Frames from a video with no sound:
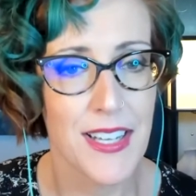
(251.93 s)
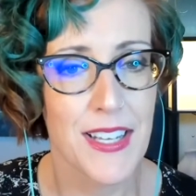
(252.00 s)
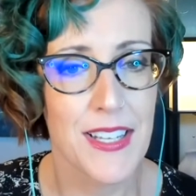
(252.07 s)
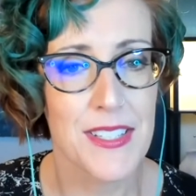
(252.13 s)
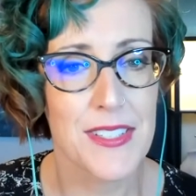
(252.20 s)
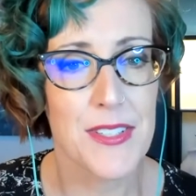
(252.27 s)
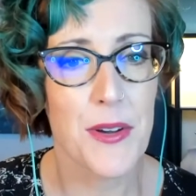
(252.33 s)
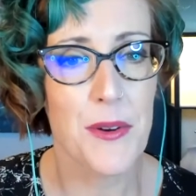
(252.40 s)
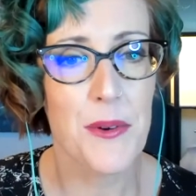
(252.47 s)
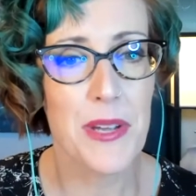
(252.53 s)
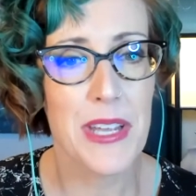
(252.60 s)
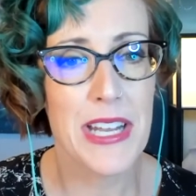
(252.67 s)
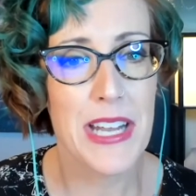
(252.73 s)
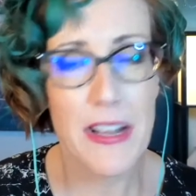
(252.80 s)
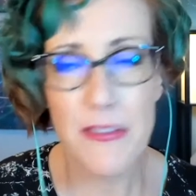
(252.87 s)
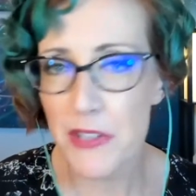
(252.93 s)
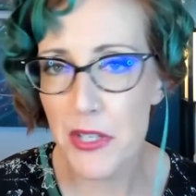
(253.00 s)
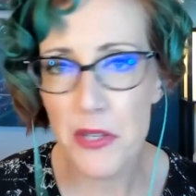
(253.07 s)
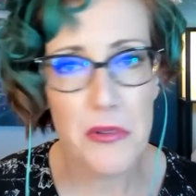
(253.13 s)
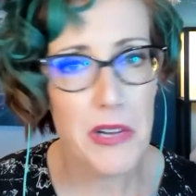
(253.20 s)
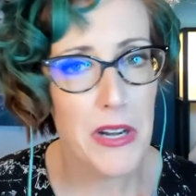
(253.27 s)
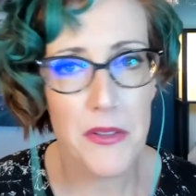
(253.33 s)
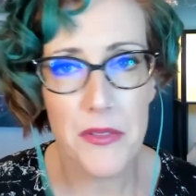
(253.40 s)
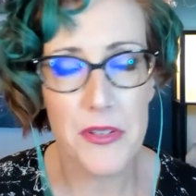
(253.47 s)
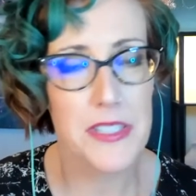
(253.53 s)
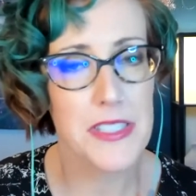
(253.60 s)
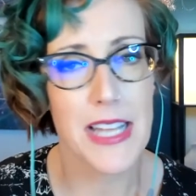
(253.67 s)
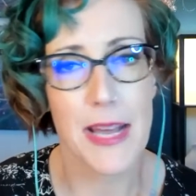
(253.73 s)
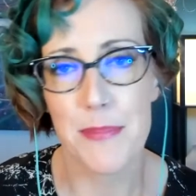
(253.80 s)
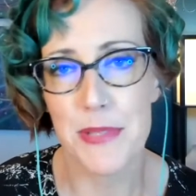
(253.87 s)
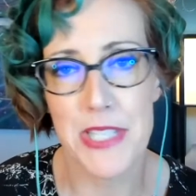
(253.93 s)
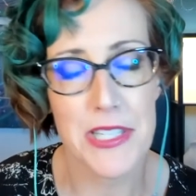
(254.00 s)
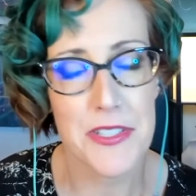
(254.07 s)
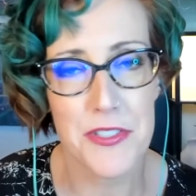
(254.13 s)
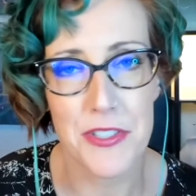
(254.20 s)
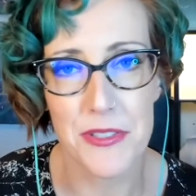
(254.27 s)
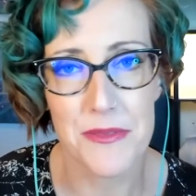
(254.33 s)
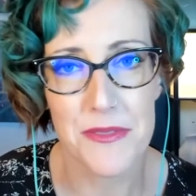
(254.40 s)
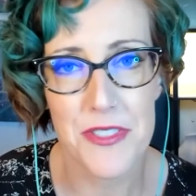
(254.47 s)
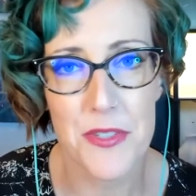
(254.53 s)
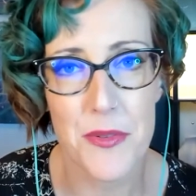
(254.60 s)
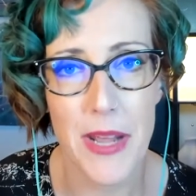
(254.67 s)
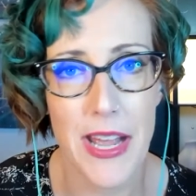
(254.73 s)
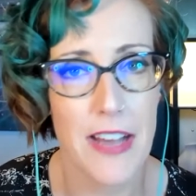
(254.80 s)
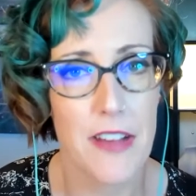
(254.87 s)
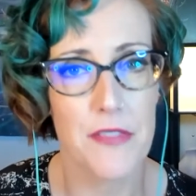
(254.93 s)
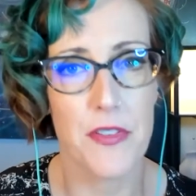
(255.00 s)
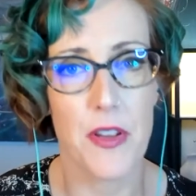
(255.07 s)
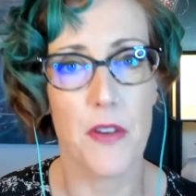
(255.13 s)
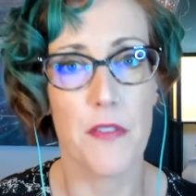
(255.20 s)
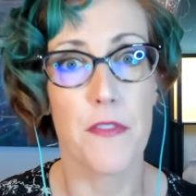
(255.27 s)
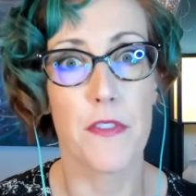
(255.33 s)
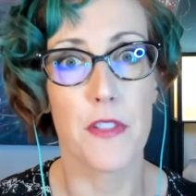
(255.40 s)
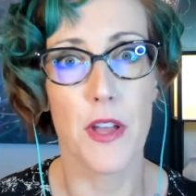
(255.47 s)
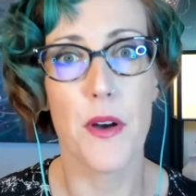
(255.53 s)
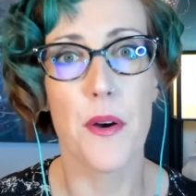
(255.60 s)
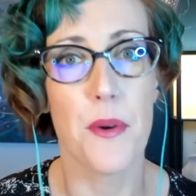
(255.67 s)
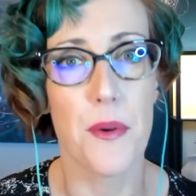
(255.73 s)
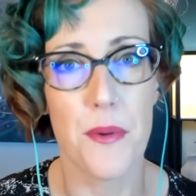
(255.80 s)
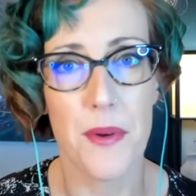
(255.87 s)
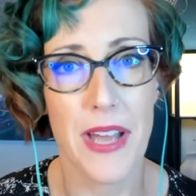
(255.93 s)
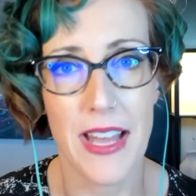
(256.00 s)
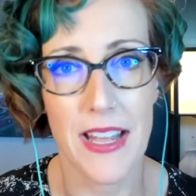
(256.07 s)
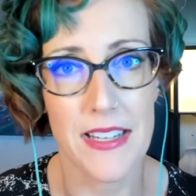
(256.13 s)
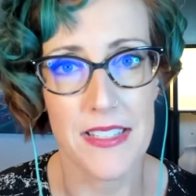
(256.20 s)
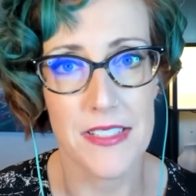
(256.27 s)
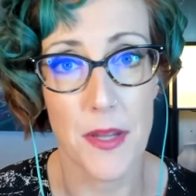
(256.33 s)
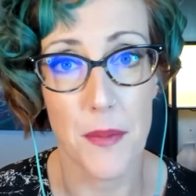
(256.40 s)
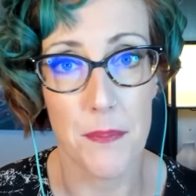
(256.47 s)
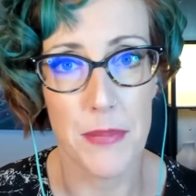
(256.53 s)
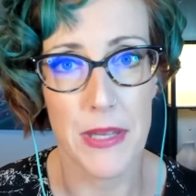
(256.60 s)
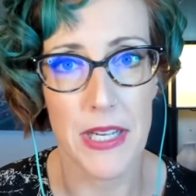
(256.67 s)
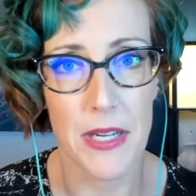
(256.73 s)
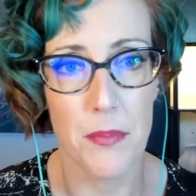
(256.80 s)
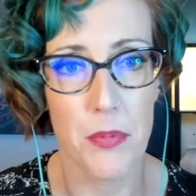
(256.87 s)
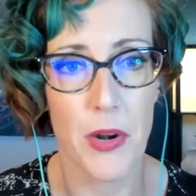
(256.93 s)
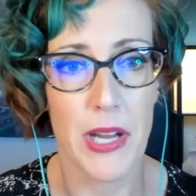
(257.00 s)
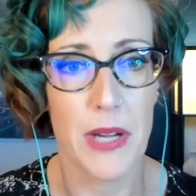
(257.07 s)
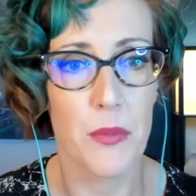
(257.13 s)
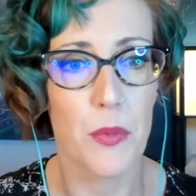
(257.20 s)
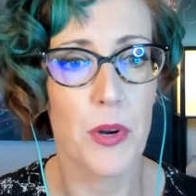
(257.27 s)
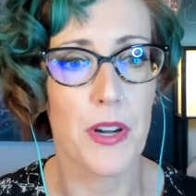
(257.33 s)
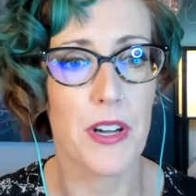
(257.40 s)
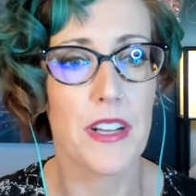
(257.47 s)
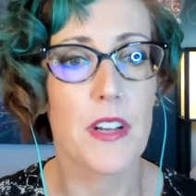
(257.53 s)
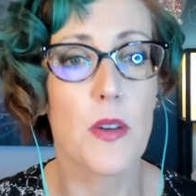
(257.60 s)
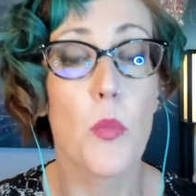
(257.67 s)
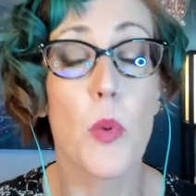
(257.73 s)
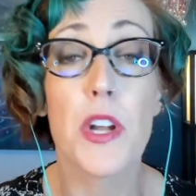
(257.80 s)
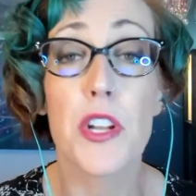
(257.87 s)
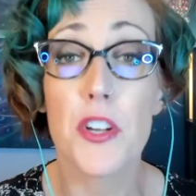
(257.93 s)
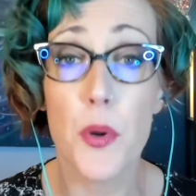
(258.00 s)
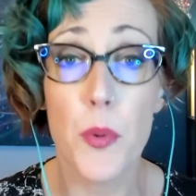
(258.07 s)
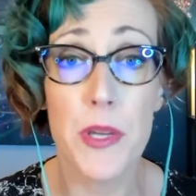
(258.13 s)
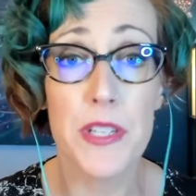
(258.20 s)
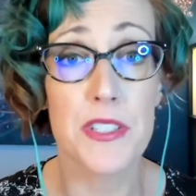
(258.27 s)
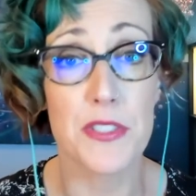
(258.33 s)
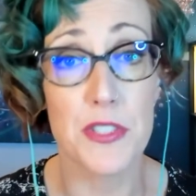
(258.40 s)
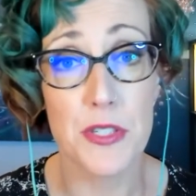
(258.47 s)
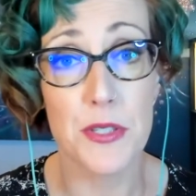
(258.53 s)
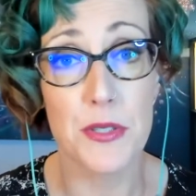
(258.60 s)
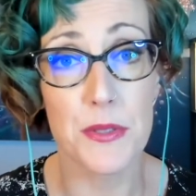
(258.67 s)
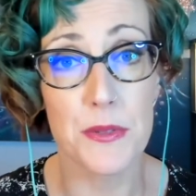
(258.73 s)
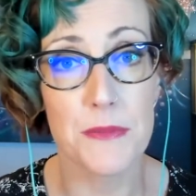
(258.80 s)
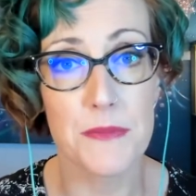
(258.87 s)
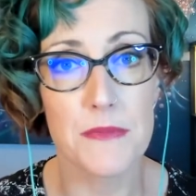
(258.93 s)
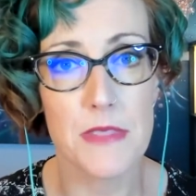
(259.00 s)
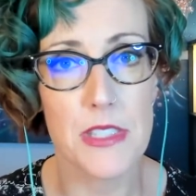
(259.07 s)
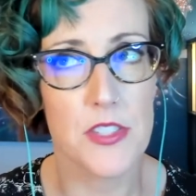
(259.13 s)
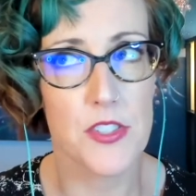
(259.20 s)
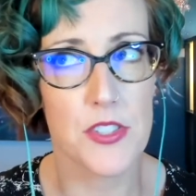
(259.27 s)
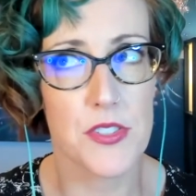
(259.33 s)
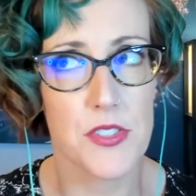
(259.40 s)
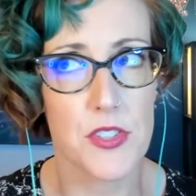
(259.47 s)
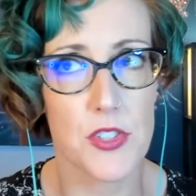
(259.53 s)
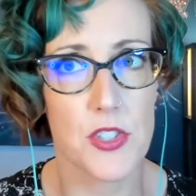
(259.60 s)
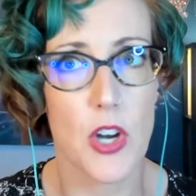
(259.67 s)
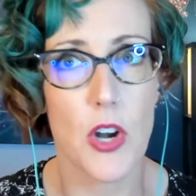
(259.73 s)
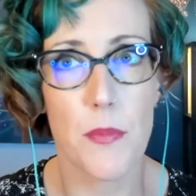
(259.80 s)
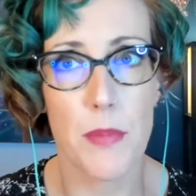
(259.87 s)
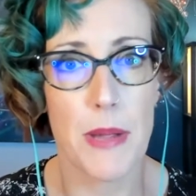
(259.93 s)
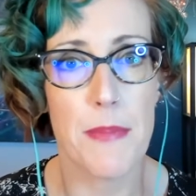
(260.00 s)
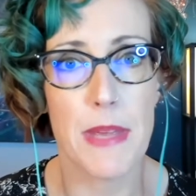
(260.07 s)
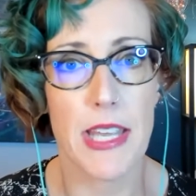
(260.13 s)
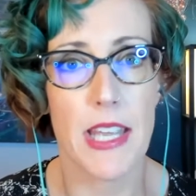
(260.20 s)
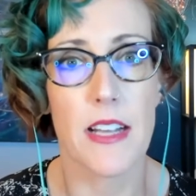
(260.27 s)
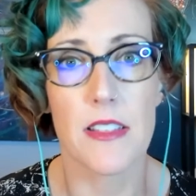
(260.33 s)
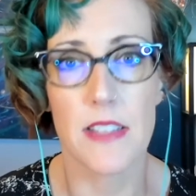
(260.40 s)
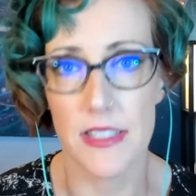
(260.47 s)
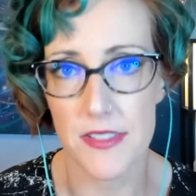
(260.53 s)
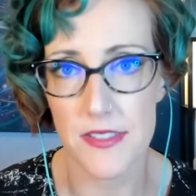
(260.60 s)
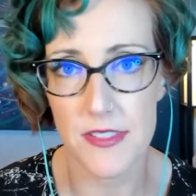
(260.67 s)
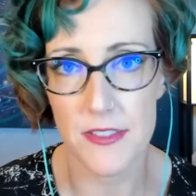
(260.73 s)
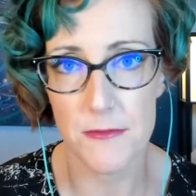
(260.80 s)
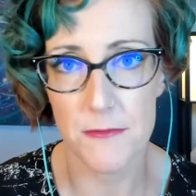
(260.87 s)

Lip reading: So in every career, there is that potential to have flow and big brain work. What you're going to do is just start by making a list.